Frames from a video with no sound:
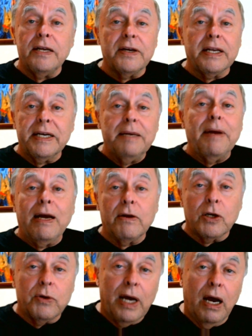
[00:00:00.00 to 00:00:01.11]
you get an email
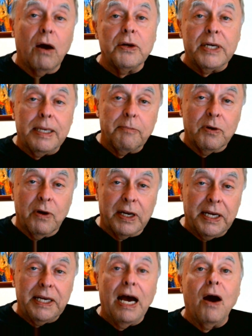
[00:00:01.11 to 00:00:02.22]
and you go down, you keep
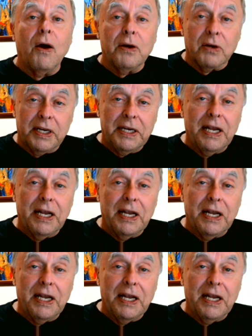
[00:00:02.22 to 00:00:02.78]
looking down,